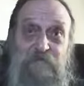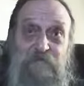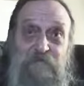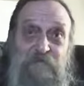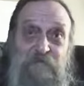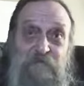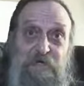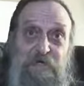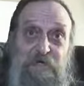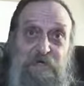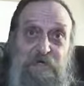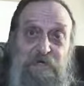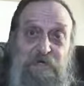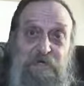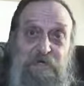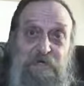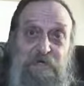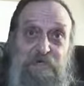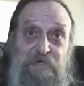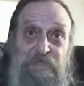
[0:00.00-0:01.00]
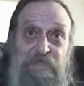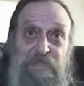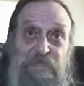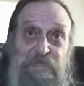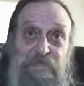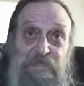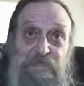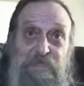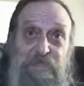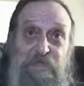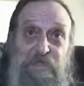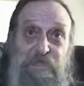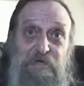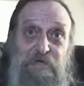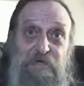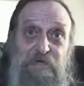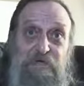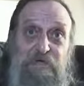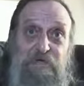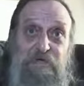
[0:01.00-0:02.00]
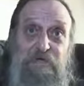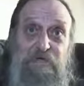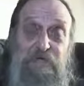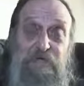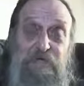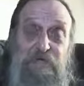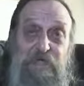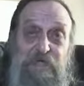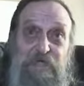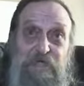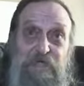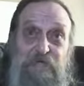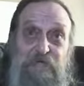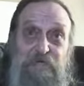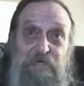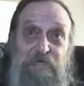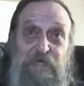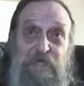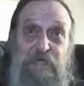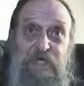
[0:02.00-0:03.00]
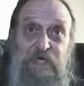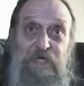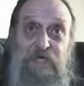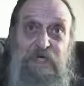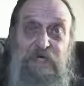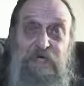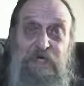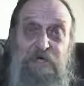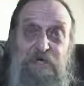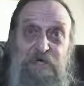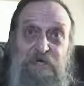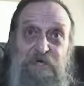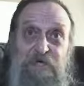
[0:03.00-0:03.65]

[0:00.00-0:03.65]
uh, to the earth on his way down.